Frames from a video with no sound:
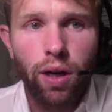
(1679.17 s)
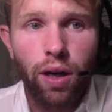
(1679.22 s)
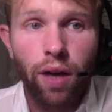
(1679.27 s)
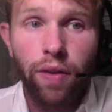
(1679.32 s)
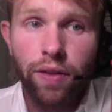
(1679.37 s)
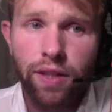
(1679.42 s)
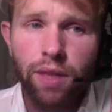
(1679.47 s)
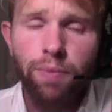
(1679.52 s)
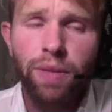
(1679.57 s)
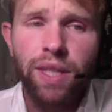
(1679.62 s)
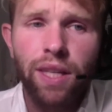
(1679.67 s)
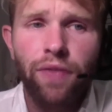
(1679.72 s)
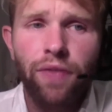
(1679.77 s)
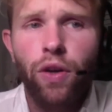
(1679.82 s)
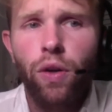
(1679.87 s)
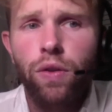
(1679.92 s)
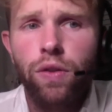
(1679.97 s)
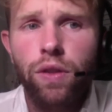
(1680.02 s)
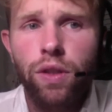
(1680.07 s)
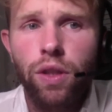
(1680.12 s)
And this can be
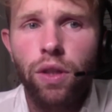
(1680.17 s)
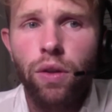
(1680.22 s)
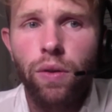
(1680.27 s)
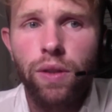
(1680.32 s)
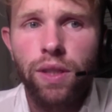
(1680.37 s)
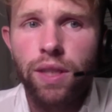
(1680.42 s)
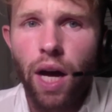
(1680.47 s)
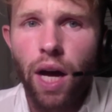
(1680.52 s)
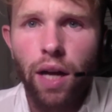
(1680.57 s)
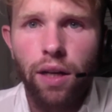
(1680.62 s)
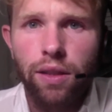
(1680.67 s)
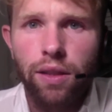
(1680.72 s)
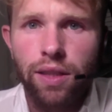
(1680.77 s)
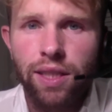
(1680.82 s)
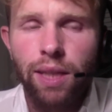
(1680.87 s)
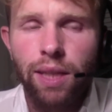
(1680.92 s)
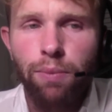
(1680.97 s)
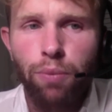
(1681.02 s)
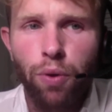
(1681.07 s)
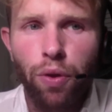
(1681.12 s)
difficult to do. It's not a
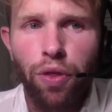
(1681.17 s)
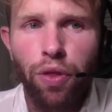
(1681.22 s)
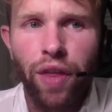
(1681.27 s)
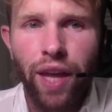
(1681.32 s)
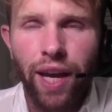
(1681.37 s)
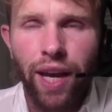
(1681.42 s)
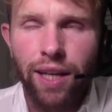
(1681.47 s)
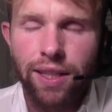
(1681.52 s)
simple thing, and it's